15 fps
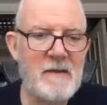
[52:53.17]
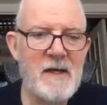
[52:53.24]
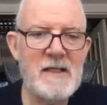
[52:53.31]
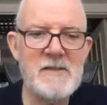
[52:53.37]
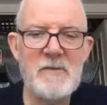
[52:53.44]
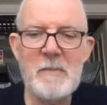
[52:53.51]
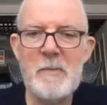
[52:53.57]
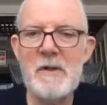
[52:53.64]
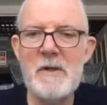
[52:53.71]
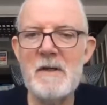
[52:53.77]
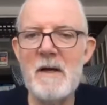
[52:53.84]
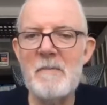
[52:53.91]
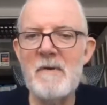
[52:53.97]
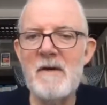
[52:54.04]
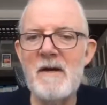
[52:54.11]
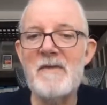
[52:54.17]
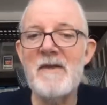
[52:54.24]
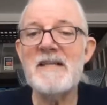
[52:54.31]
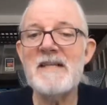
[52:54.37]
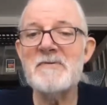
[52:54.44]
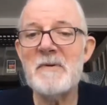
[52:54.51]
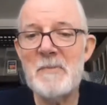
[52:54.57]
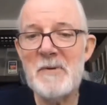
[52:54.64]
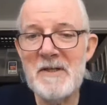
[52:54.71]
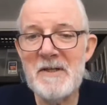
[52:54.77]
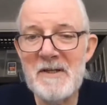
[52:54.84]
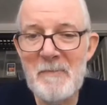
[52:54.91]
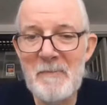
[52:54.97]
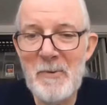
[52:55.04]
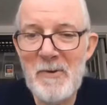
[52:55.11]
thanks for putting up. Thanks for putting
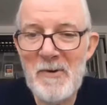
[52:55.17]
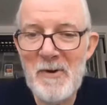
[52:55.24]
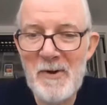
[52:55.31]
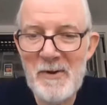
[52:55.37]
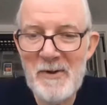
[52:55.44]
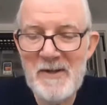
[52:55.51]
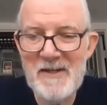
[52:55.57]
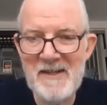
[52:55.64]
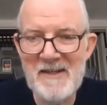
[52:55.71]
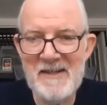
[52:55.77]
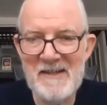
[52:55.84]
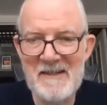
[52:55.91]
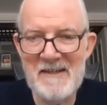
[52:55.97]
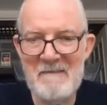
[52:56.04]
up with all the. Uh,